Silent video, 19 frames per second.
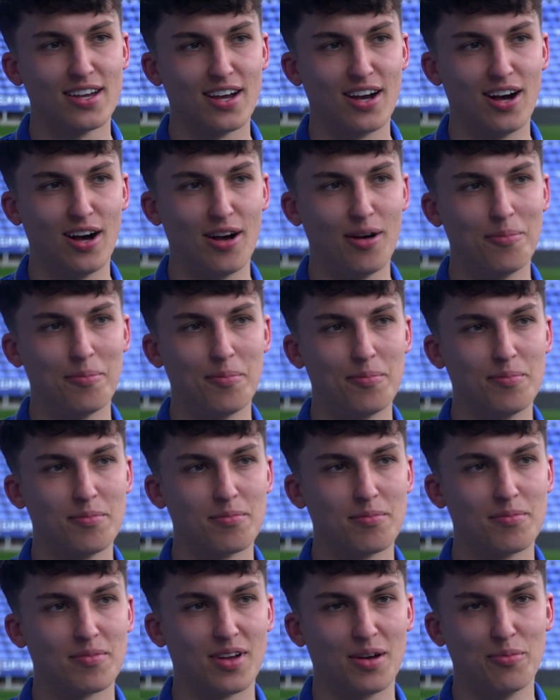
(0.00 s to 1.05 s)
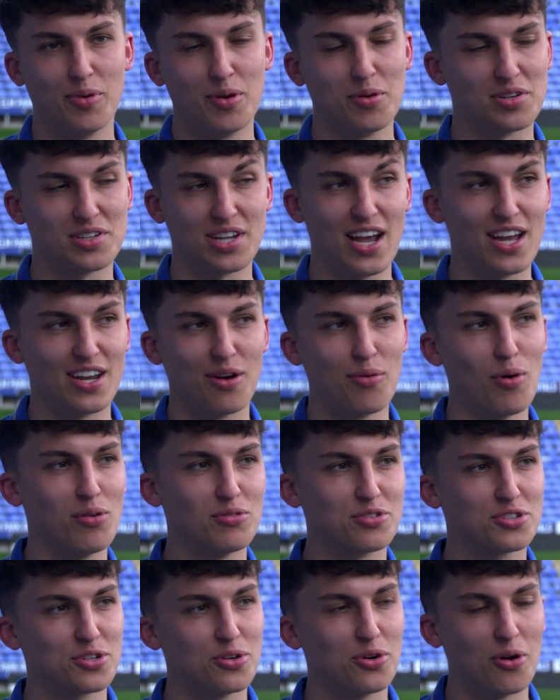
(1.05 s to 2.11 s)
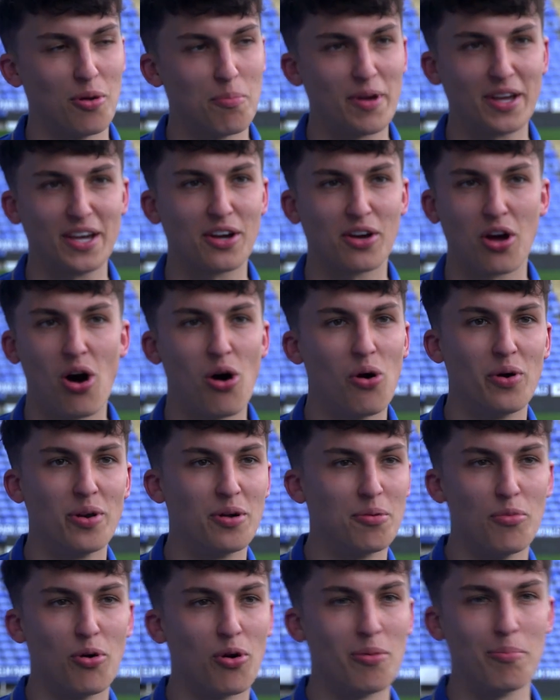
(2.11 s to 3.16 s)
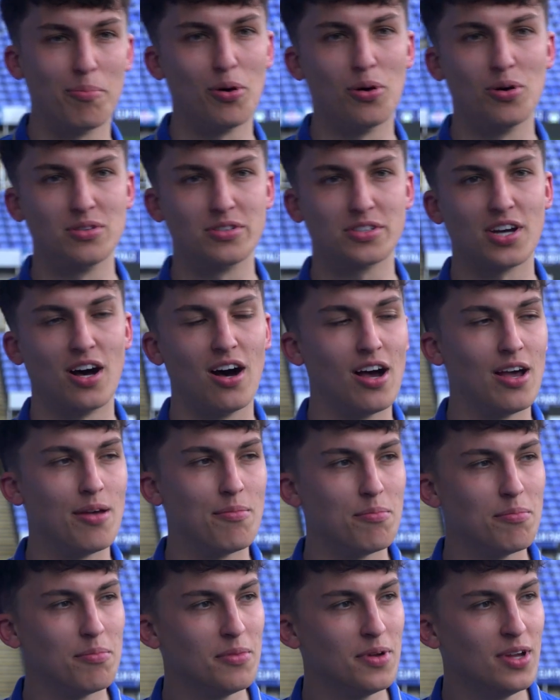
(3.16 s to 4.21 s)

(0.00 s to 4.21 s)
And we were saying, I won't score a bigger goal in a more important time.